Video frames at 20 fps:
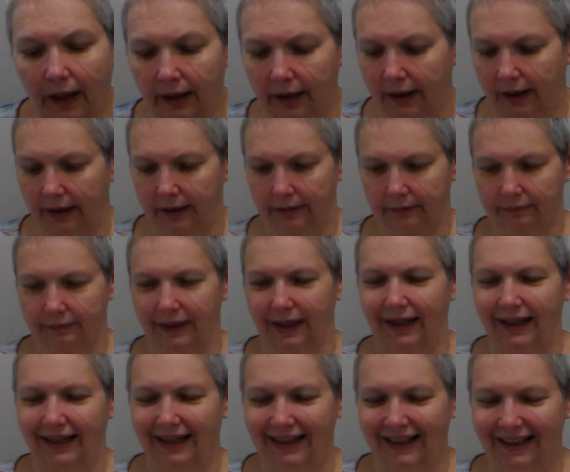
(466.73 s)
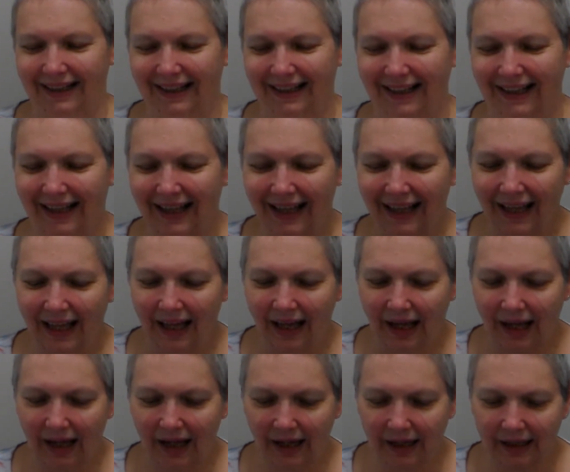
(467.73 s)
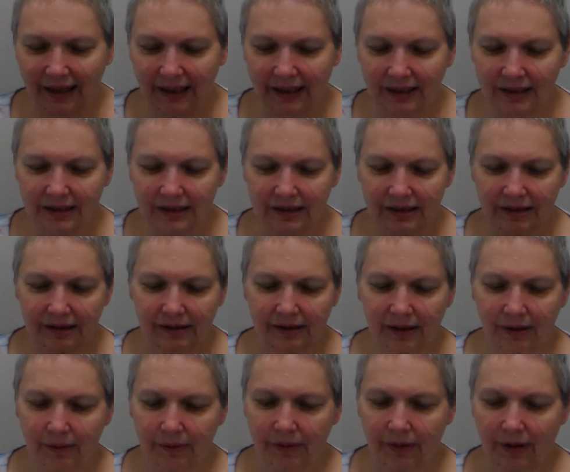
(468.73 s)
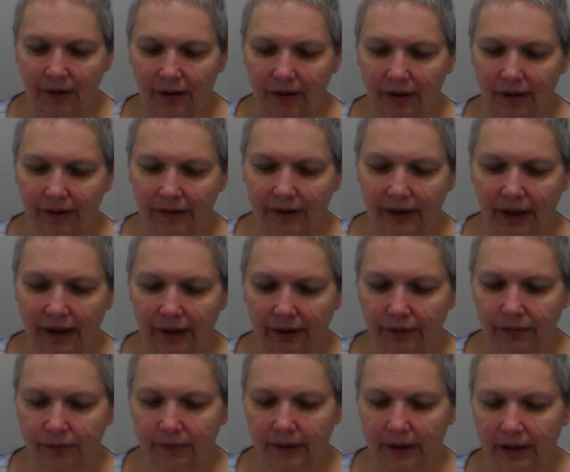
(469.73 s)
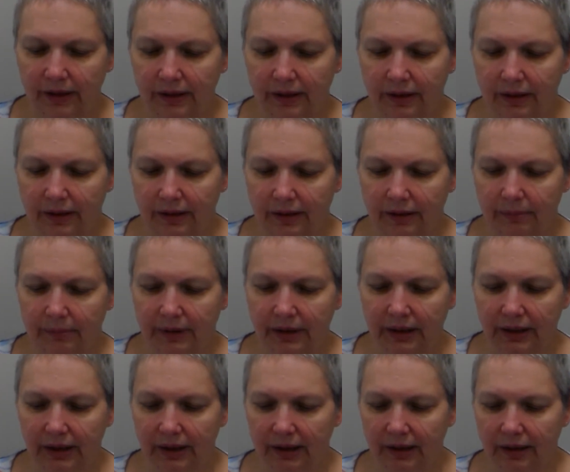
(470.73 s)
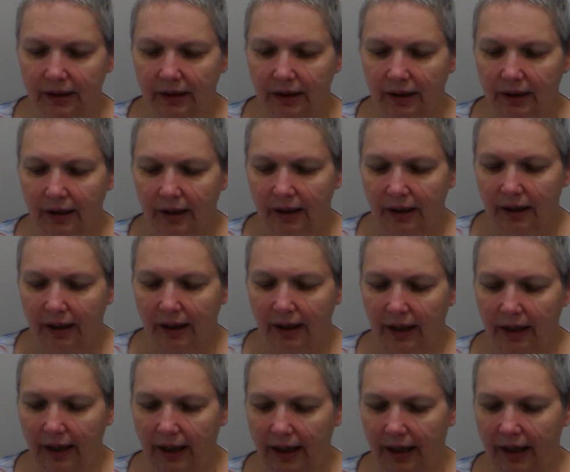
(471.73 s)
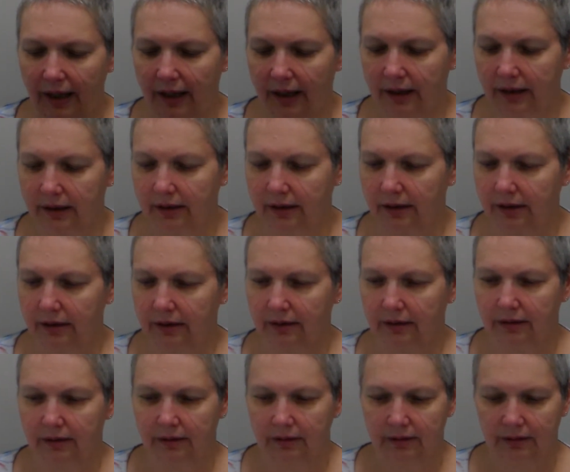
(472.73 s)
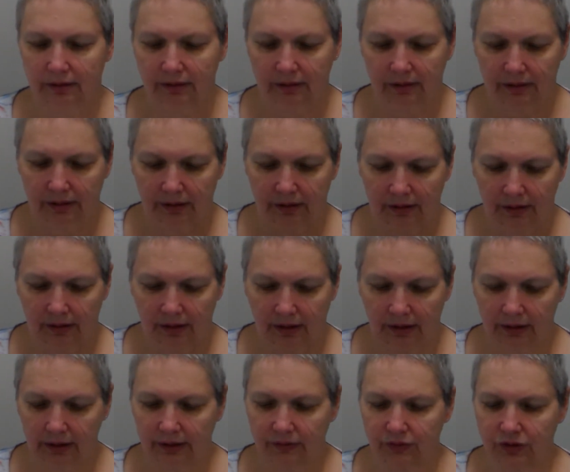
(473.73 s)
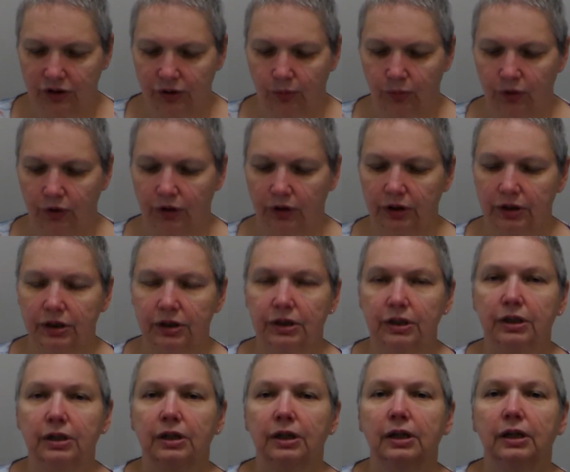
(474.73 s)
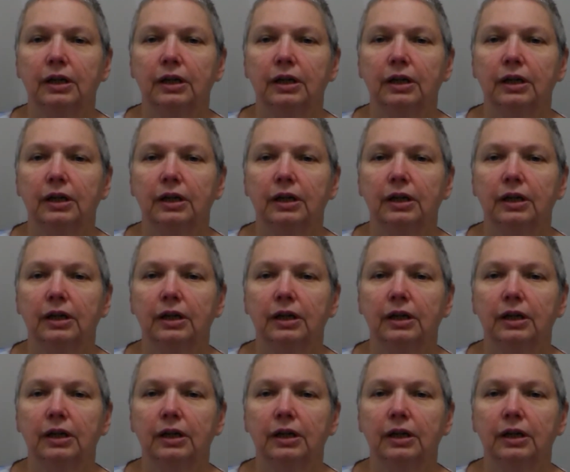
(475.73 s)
I like it. The guy who ran the meeting had a list of words,